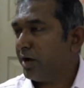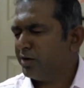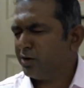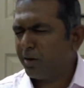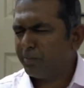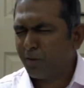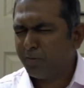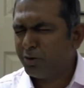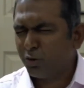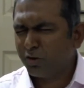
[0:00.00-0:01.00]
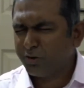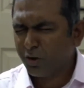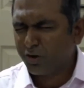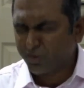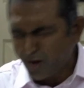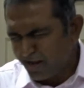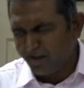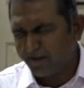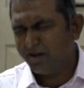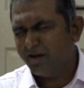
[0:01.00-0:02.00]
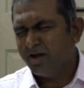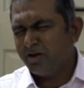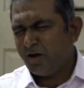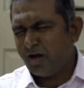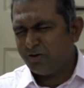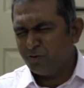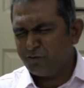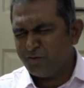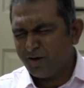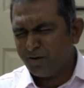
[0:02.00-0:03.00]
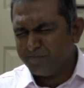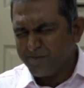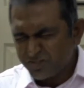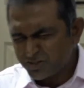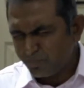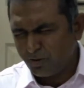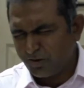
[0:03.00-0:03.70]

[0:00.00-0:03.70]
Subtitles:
And probably you're crying and you feel miserable.